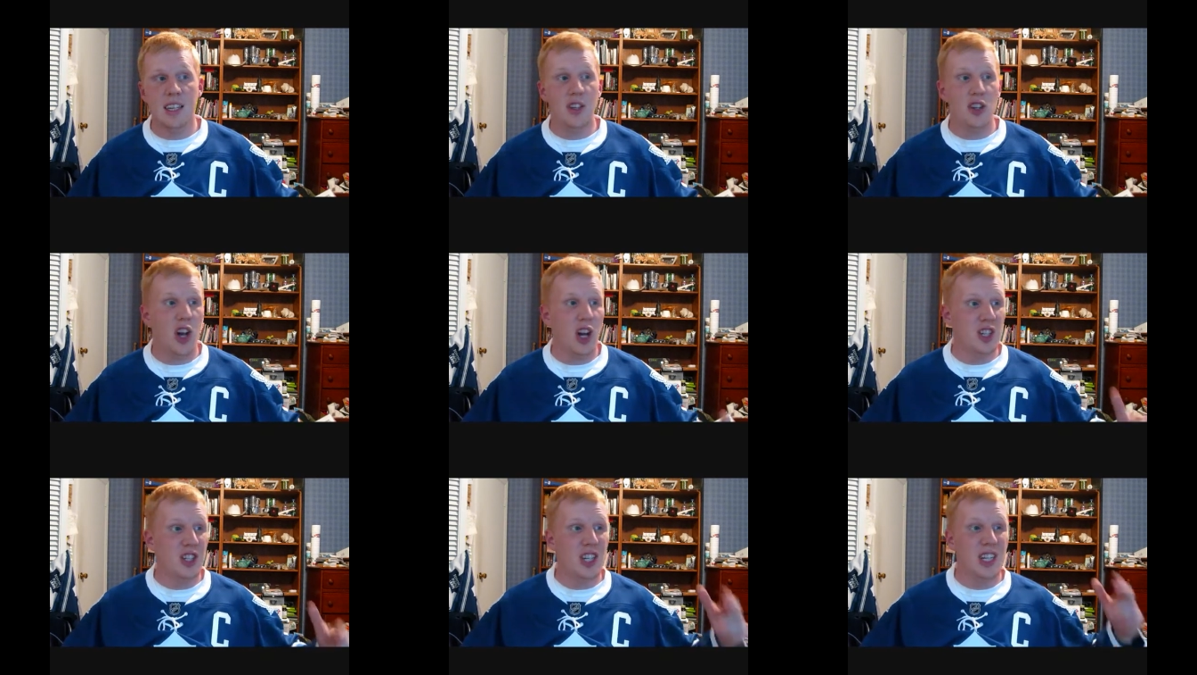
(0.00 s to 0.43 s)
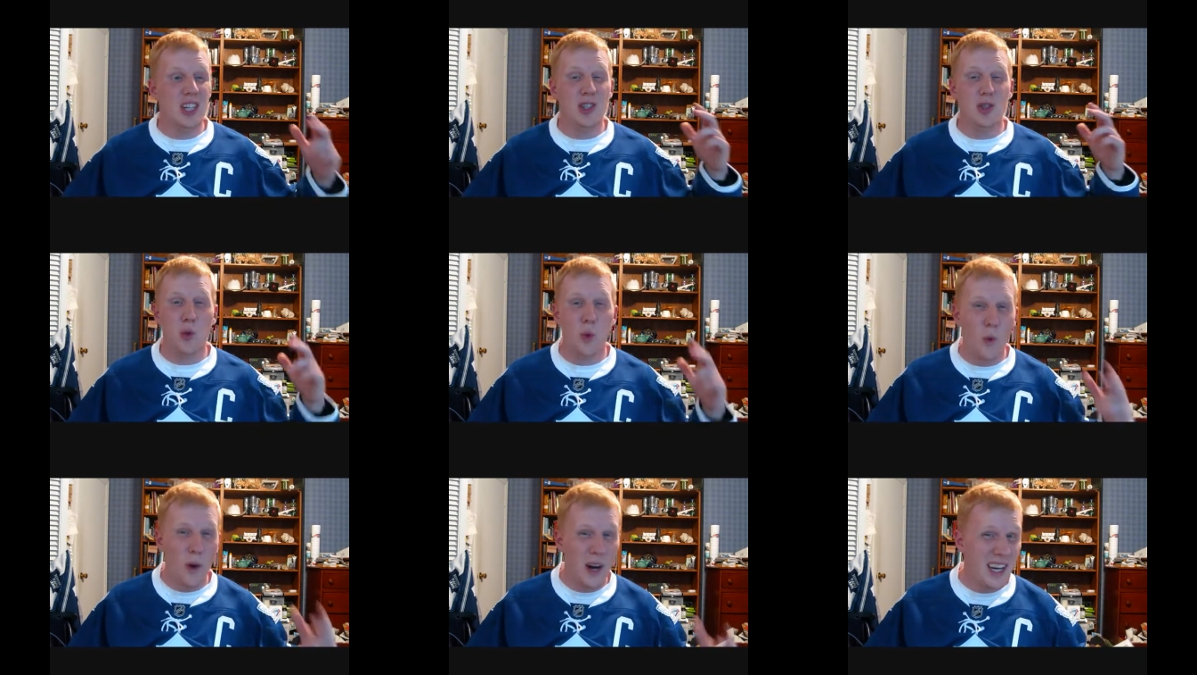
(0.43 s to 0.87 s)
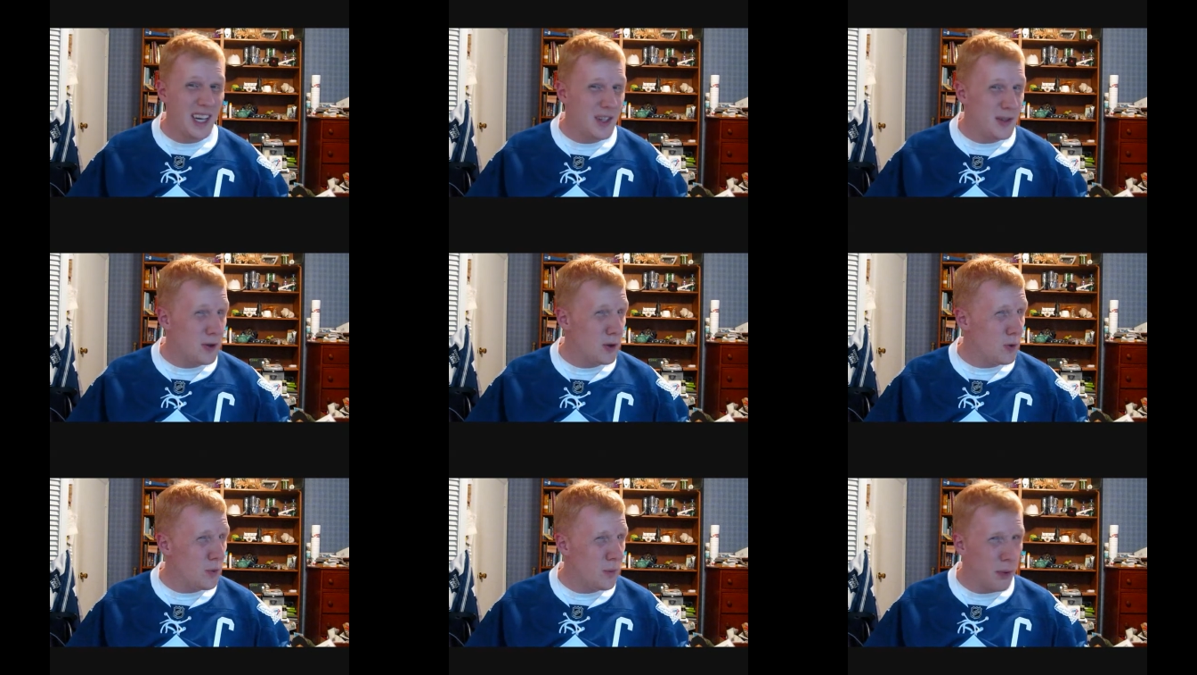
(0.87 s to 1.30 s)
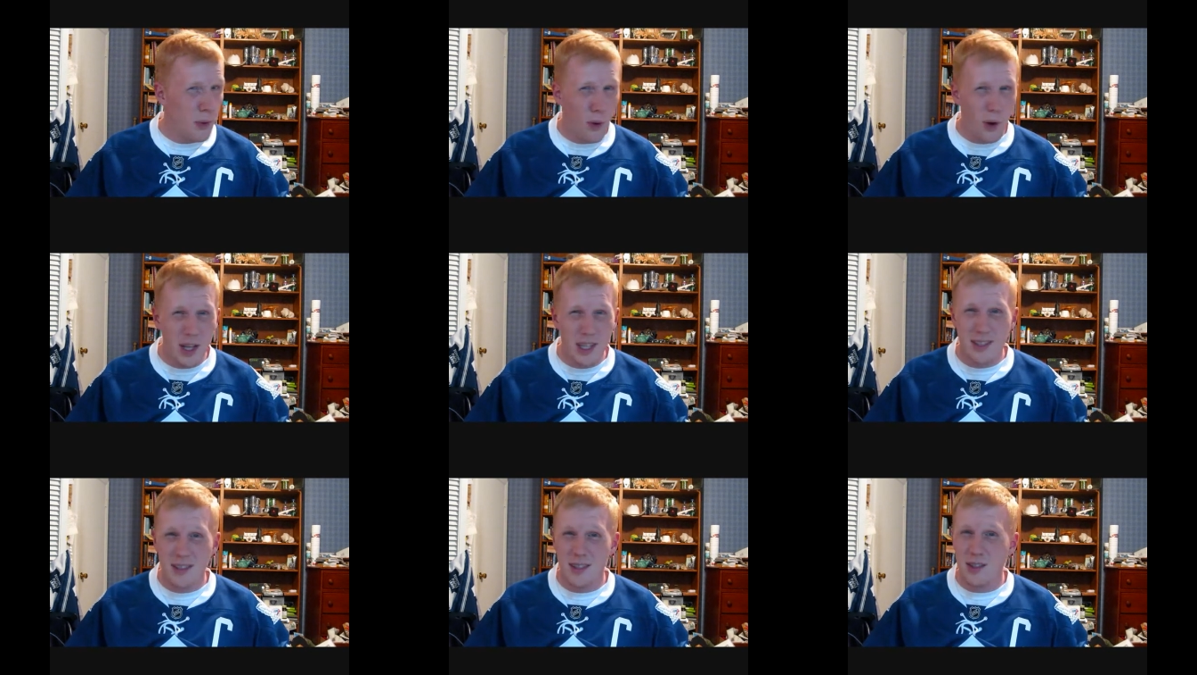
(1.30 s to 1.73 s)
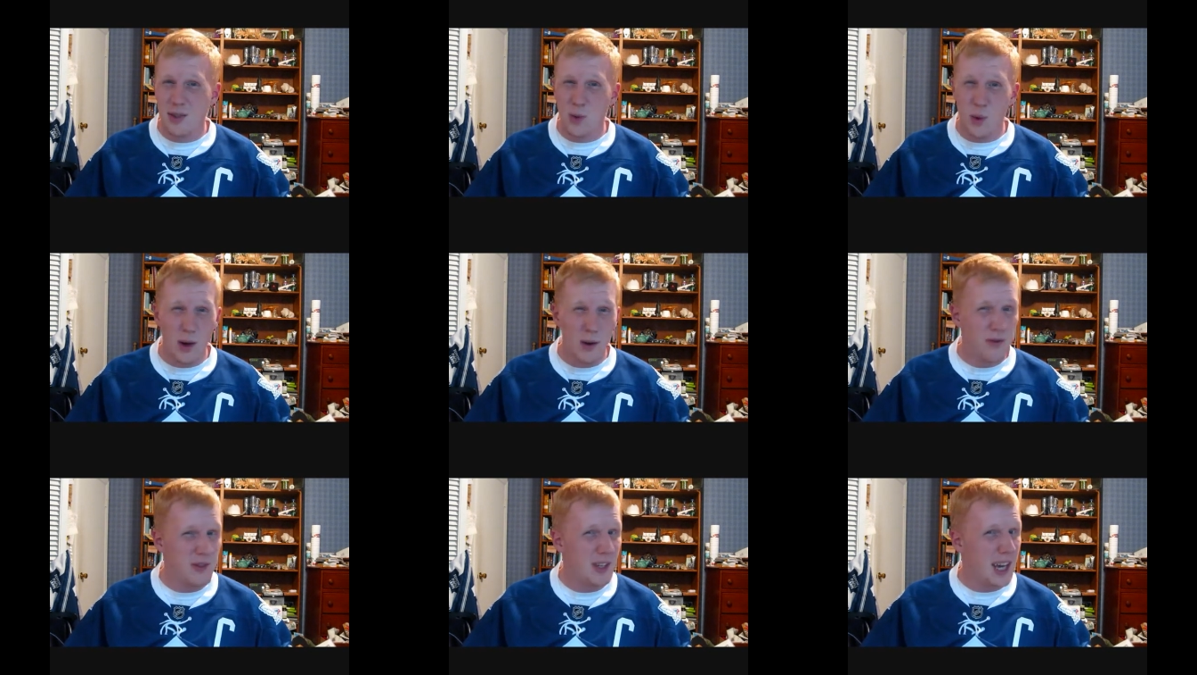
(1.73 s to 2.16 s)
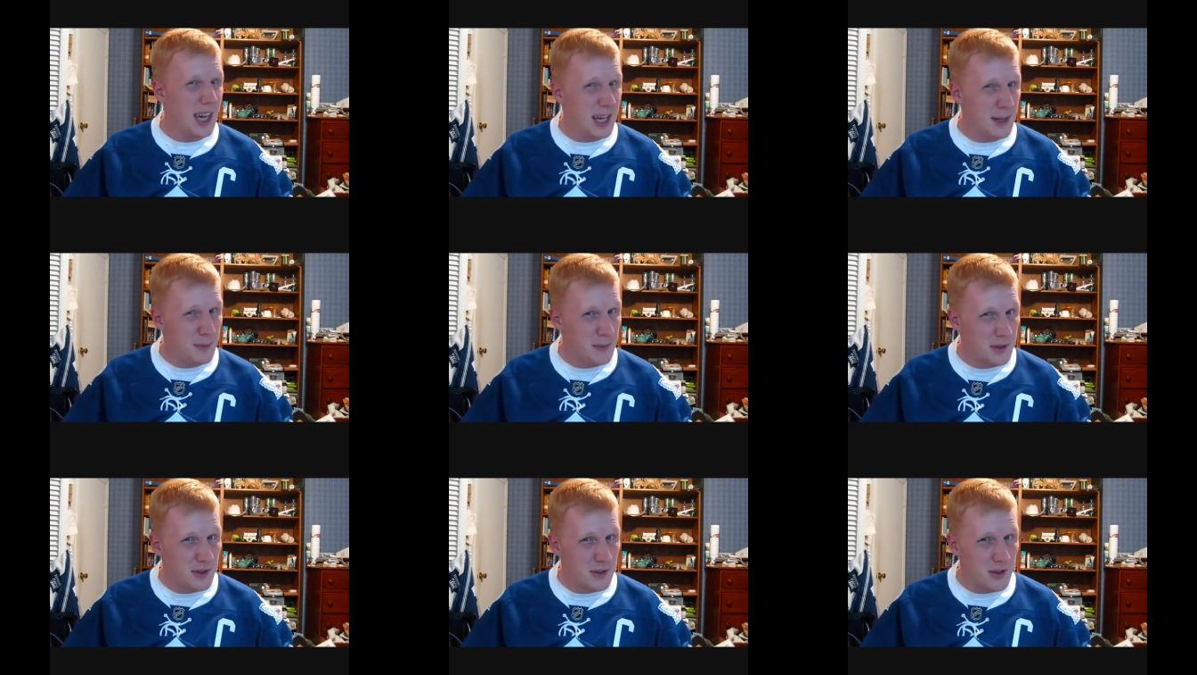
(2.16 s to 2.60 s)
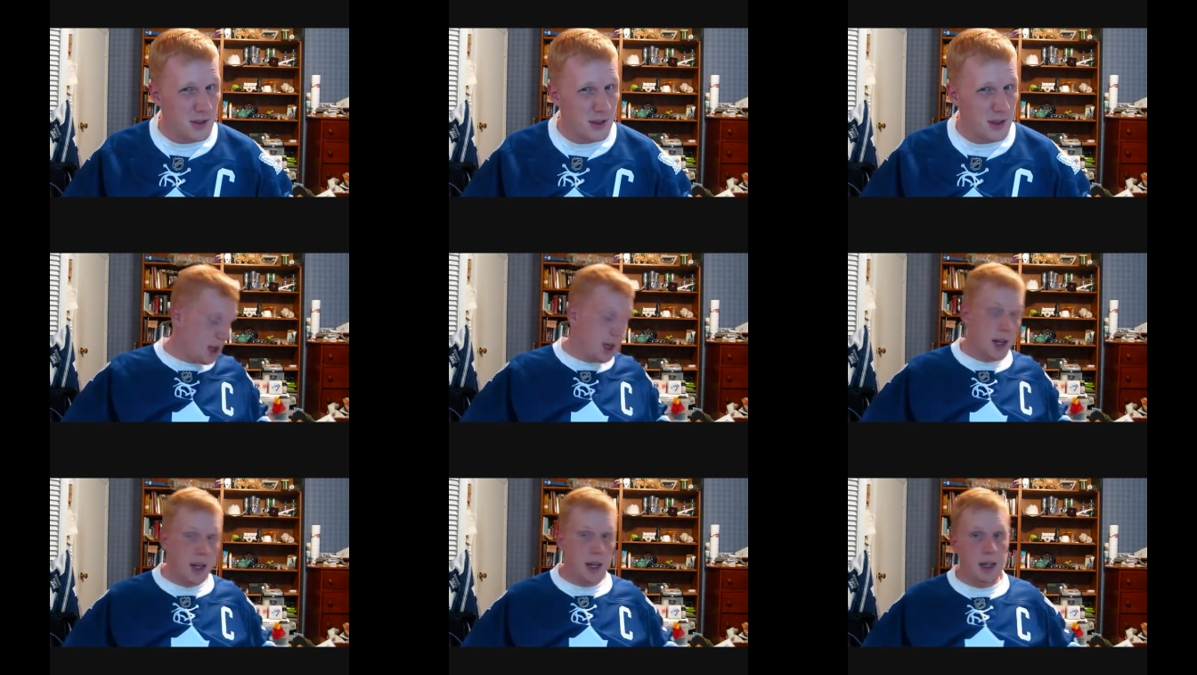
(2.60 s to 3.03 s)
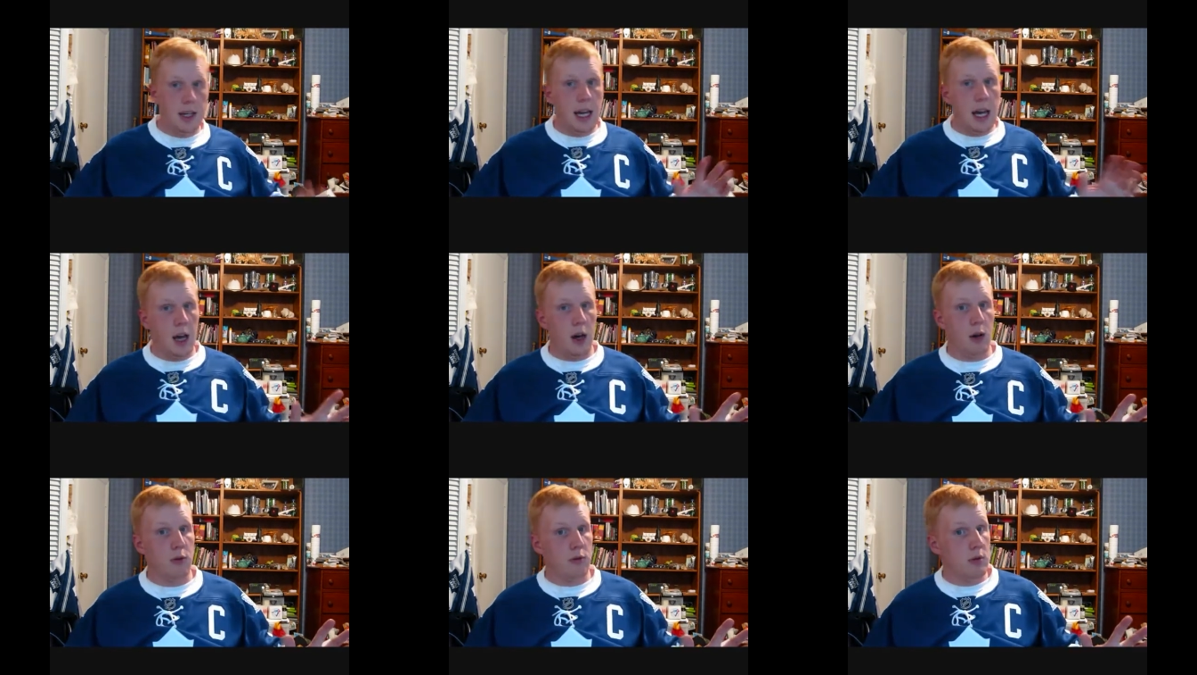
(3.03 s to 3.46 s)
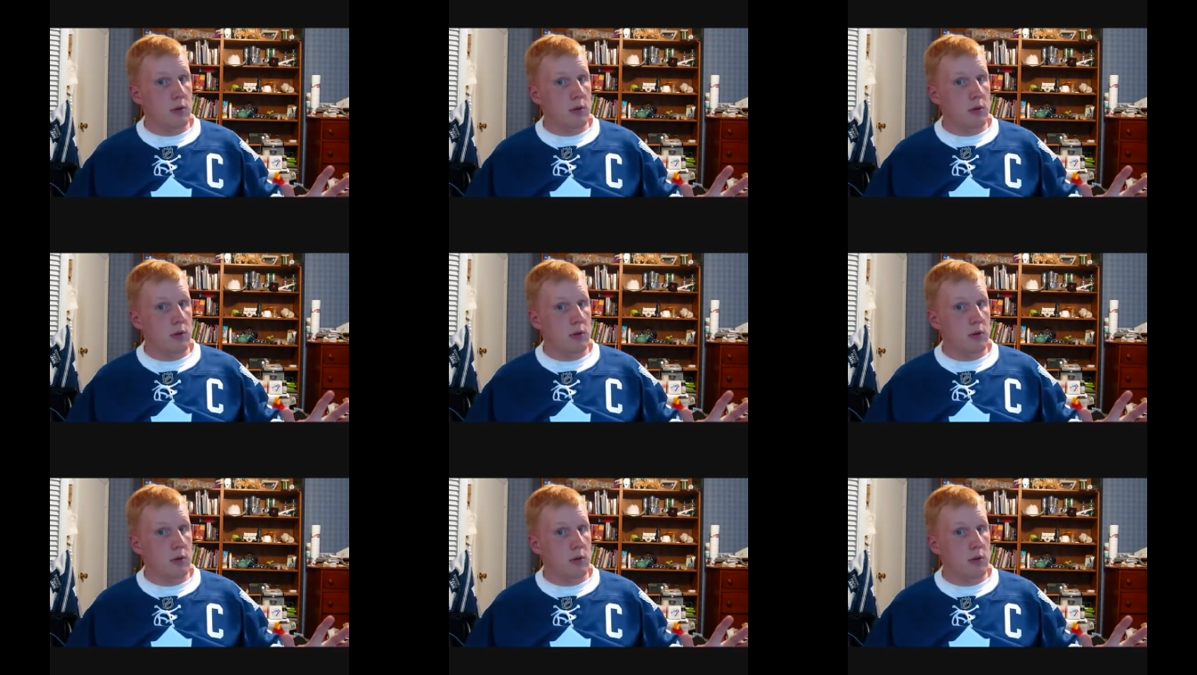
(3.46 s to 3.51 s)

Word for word: notching 22 points in 12 games. Now,